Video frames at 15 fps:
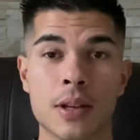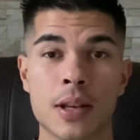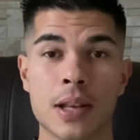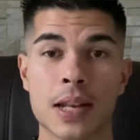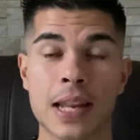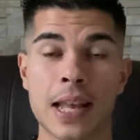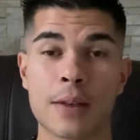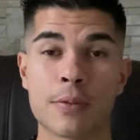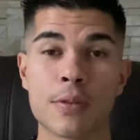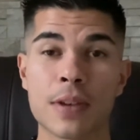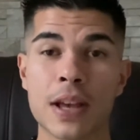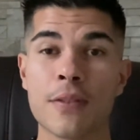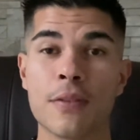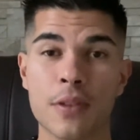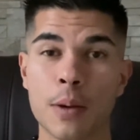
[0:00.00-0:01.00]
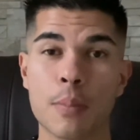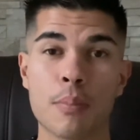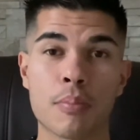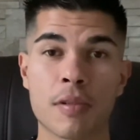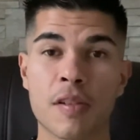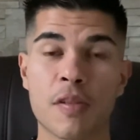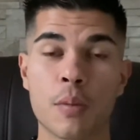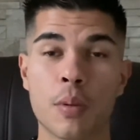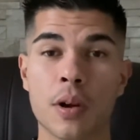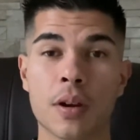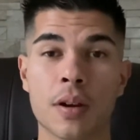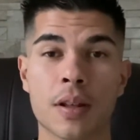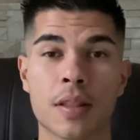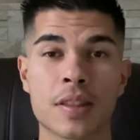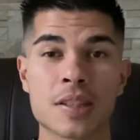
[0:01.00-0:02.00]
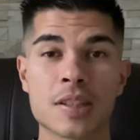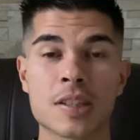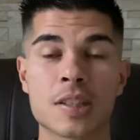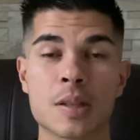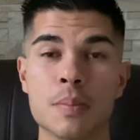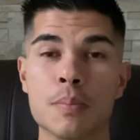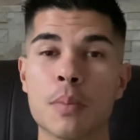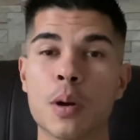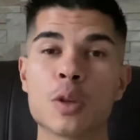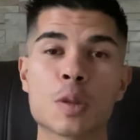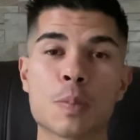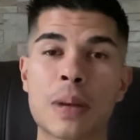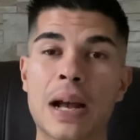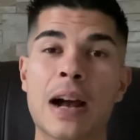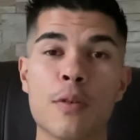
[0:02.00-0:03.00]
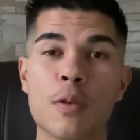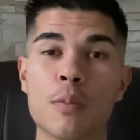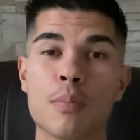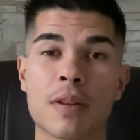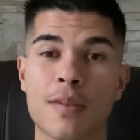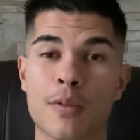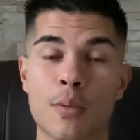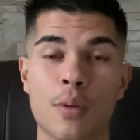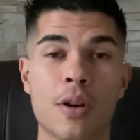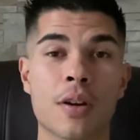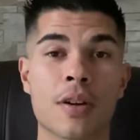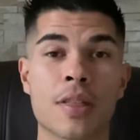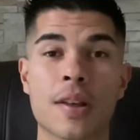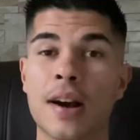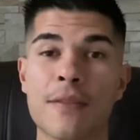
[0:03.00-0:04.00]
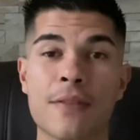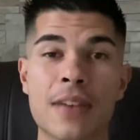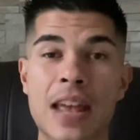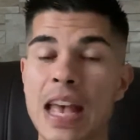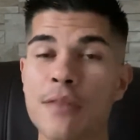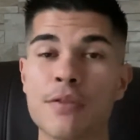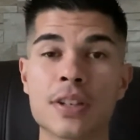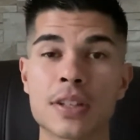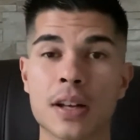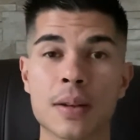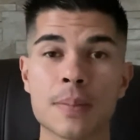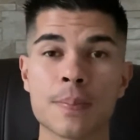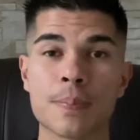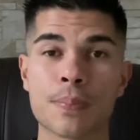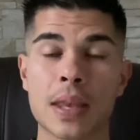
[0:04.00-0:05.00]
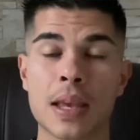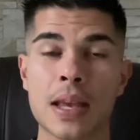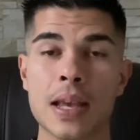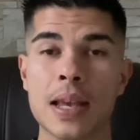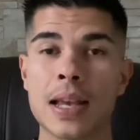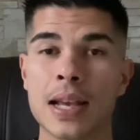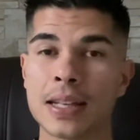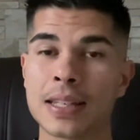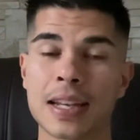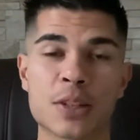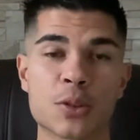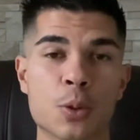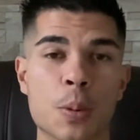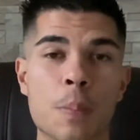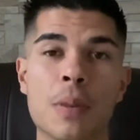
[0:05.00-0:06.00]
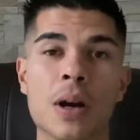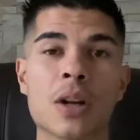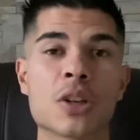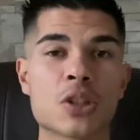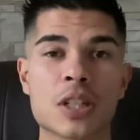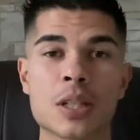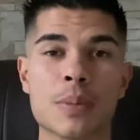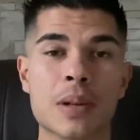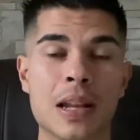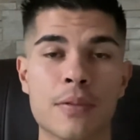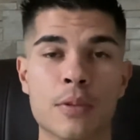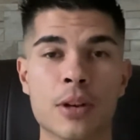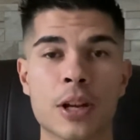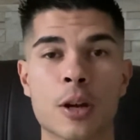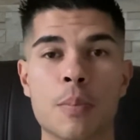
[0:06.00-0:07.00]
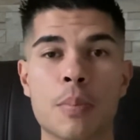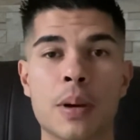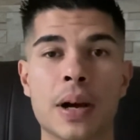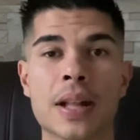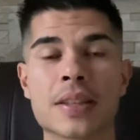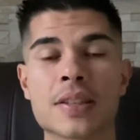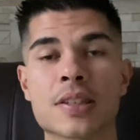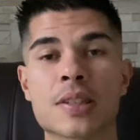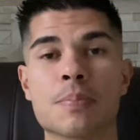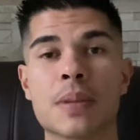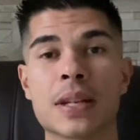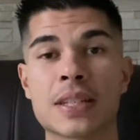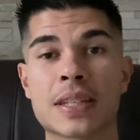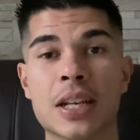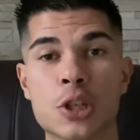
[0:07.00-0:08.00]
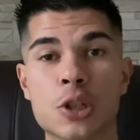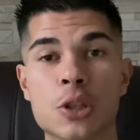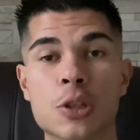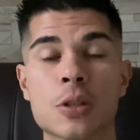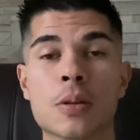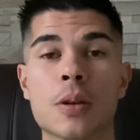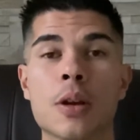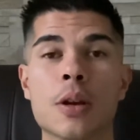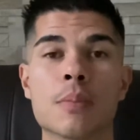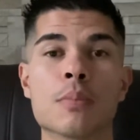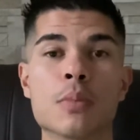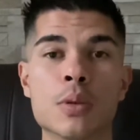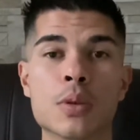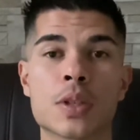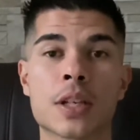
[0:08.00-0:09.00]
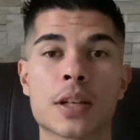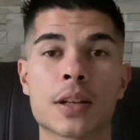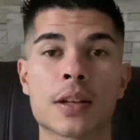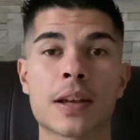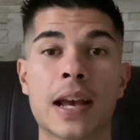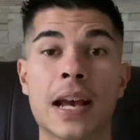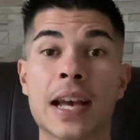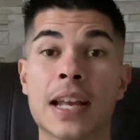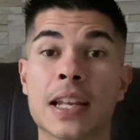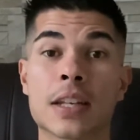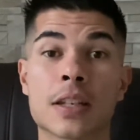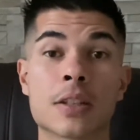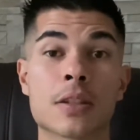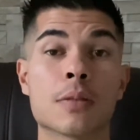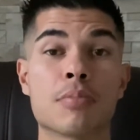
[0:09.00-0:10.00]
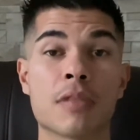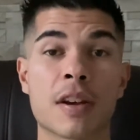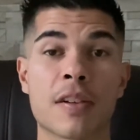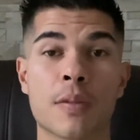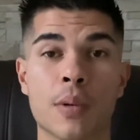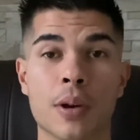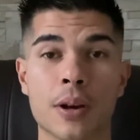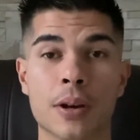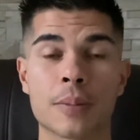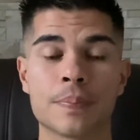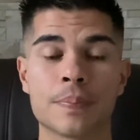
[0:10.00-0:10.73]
Now, if you've ever done breath work, this is the most powerful breath work that I've ever done. It takes you on a much deeper level and it combines meditation, music, and breath work.